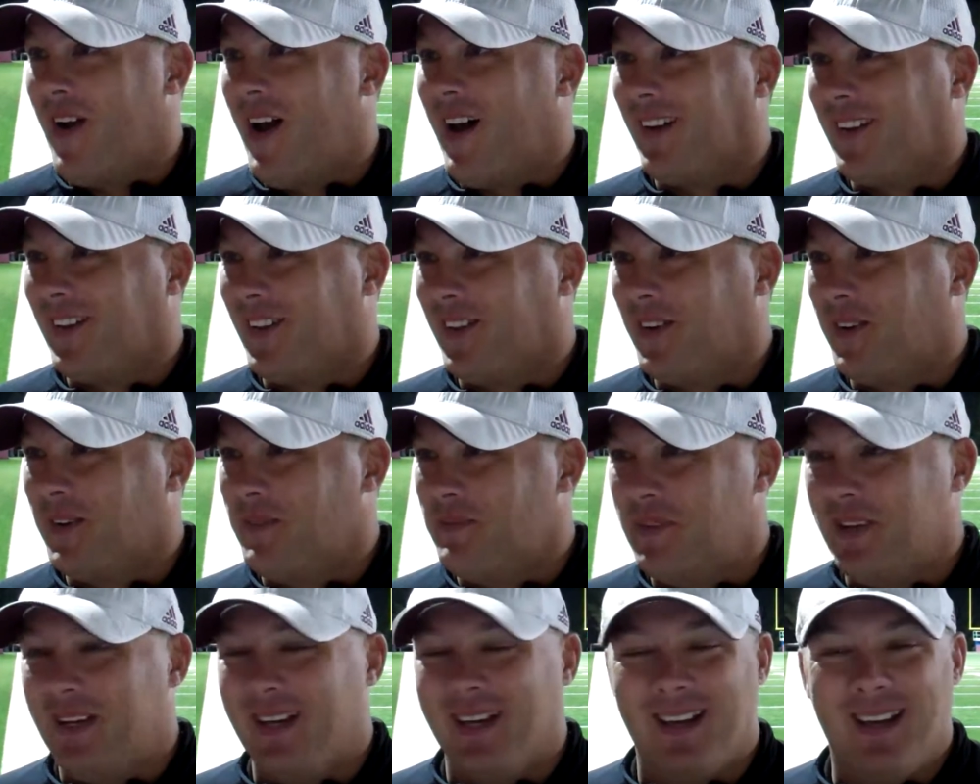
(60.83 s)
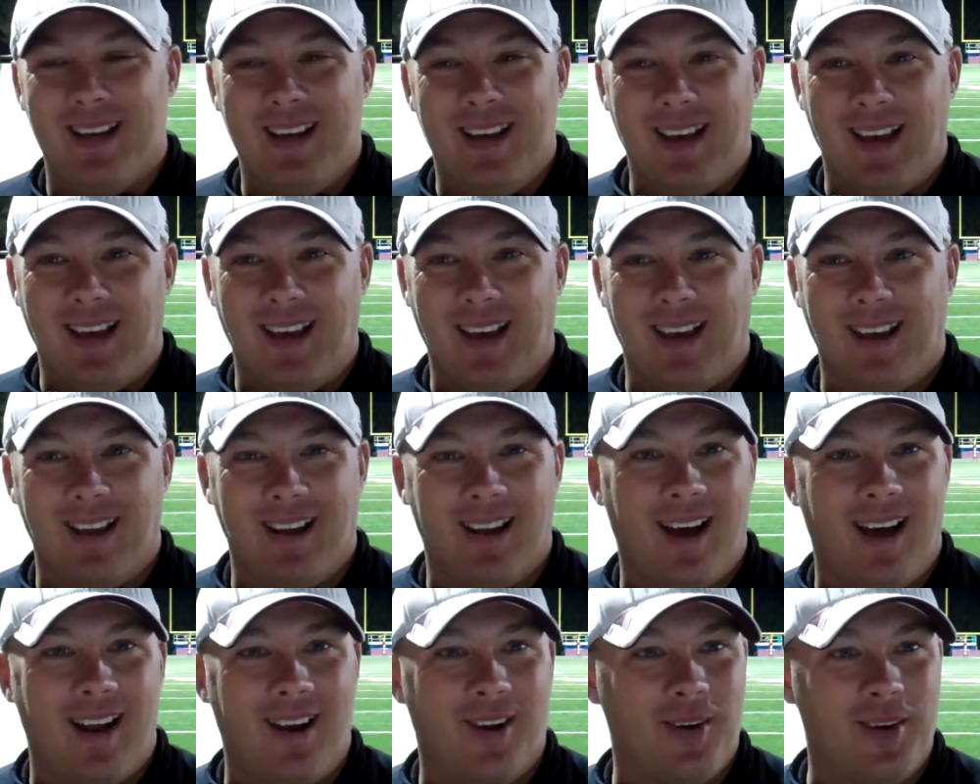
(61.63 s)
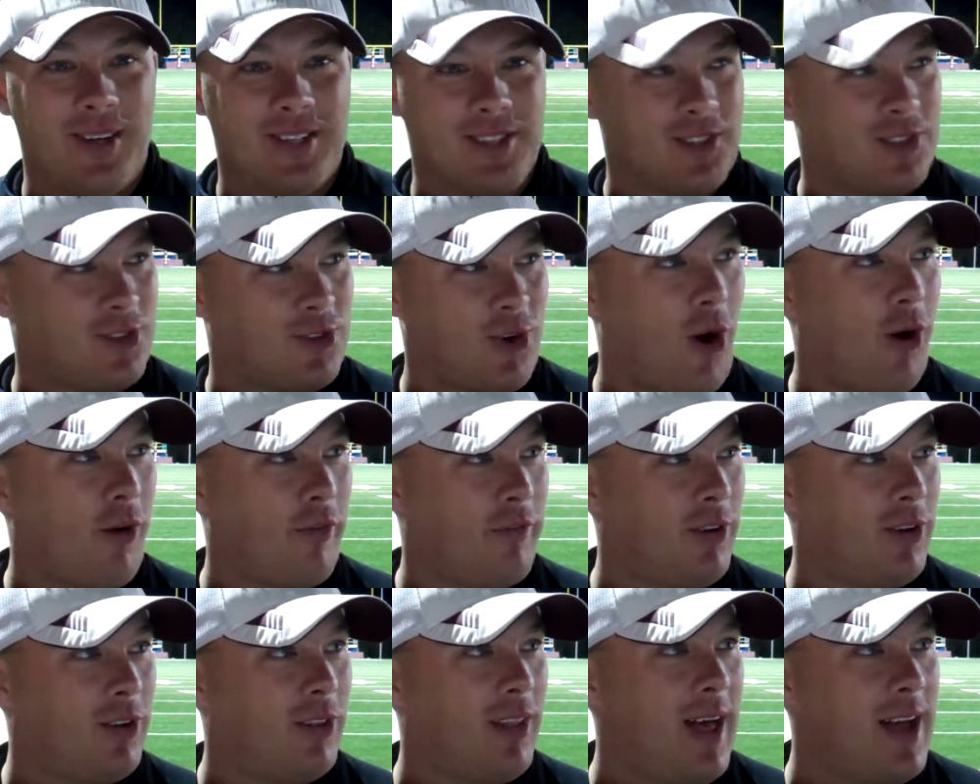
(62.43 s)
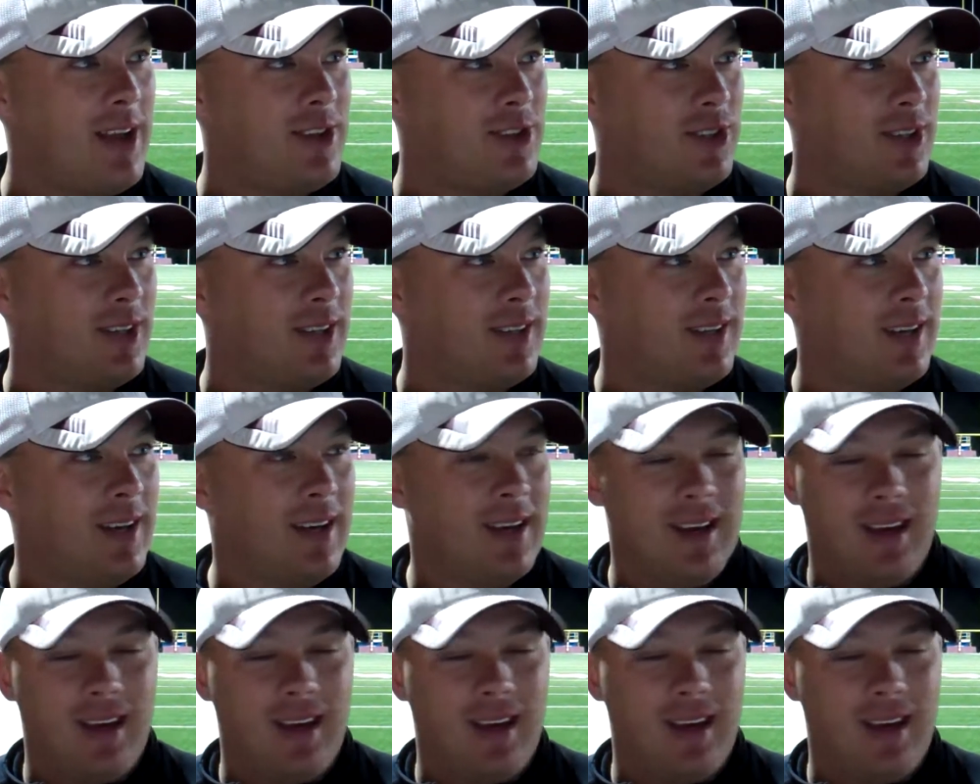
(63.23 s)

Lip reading: around a little bit, and I know he's a Starkville legend,